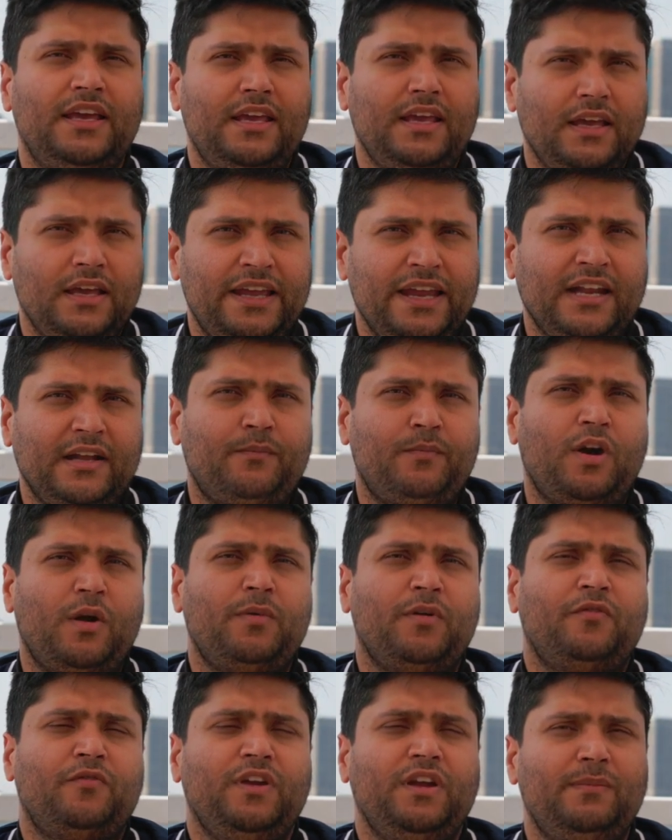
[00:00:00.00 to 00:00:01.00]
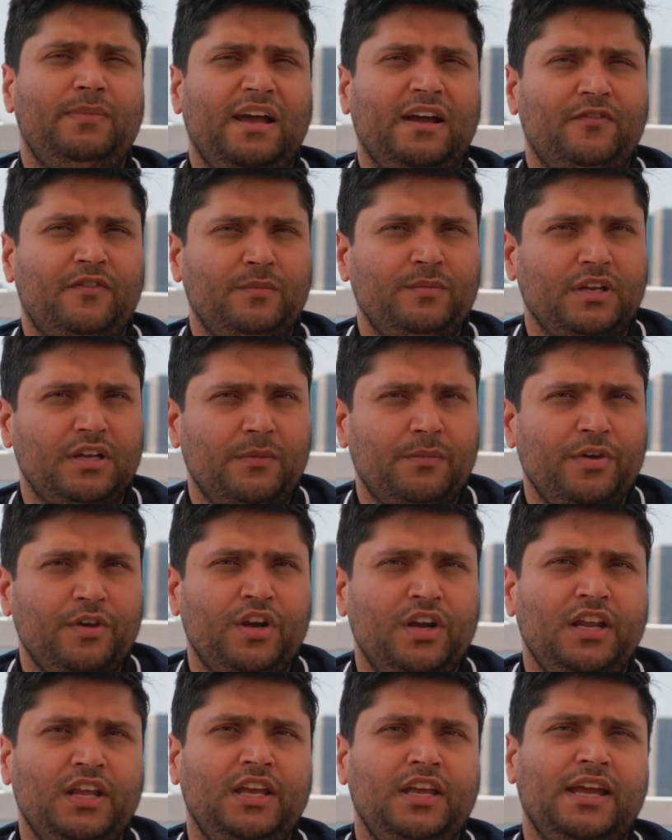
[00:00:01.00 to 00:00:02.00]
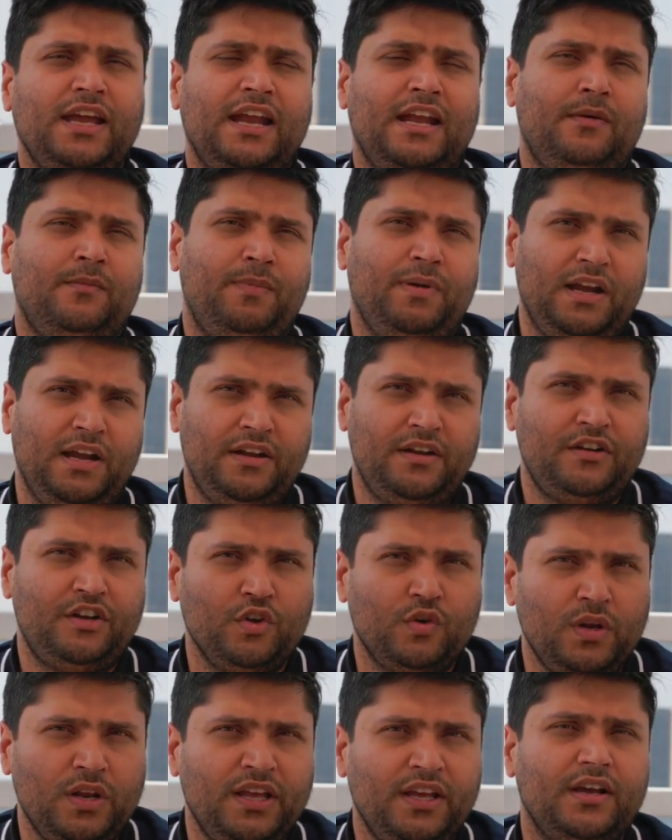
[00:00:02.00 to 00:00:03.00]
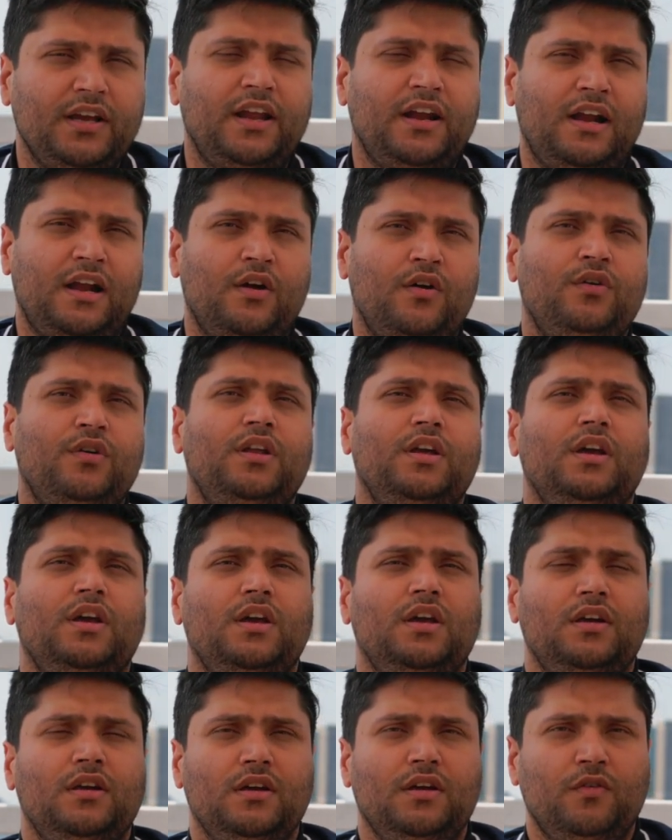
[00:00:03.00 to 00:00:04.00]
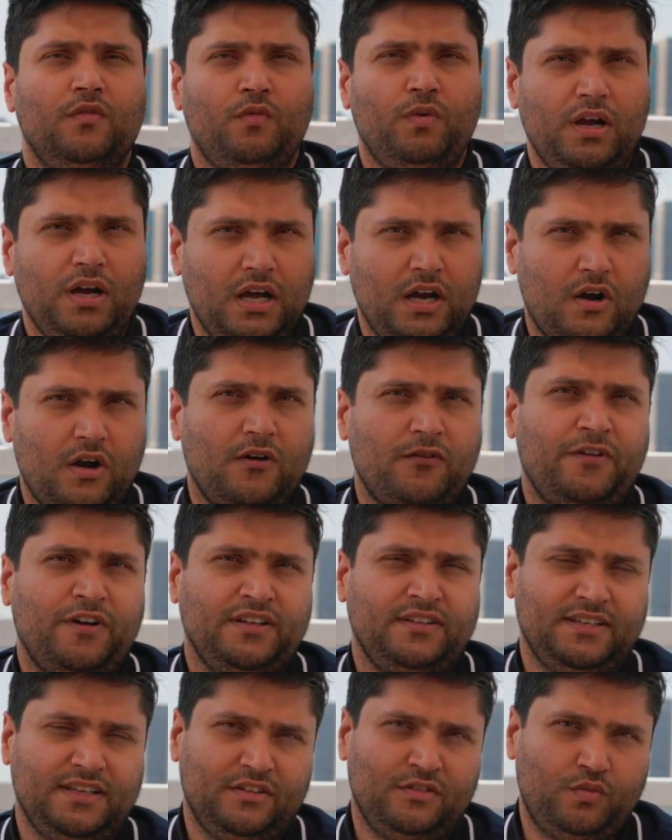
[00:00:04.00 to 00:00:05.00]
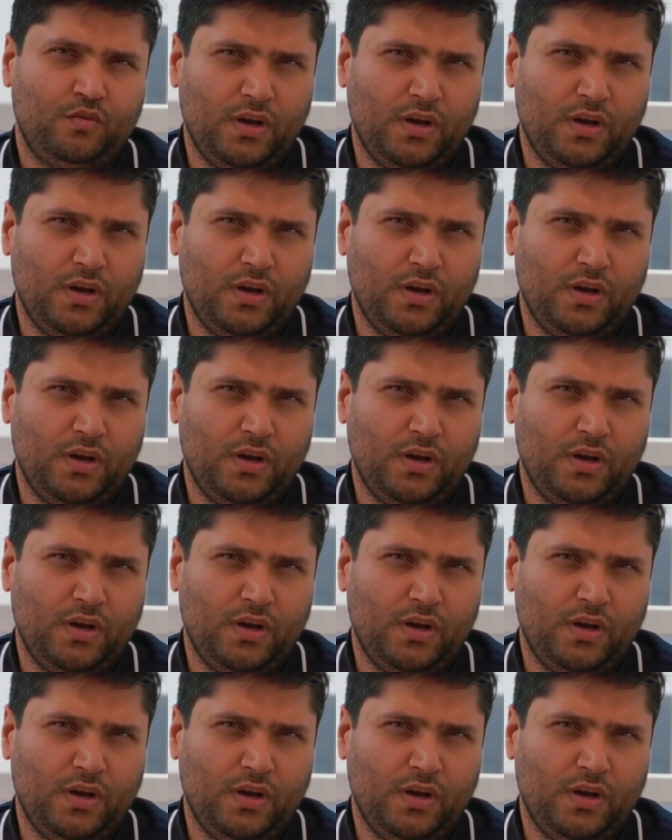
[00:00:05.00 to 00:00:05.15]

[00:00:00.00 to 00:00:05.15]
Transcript: get proper feedback from the community and build tooling around our offerings as